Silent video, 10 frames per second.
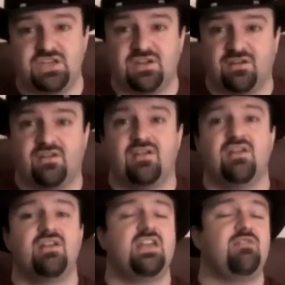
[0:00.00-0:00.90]
year,
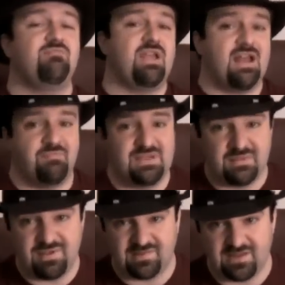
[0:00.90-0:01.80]
it may not be
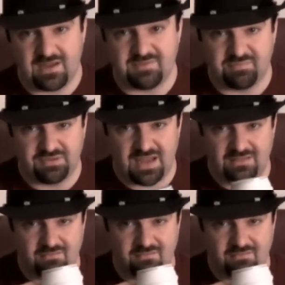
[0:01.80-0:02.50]
the best time to play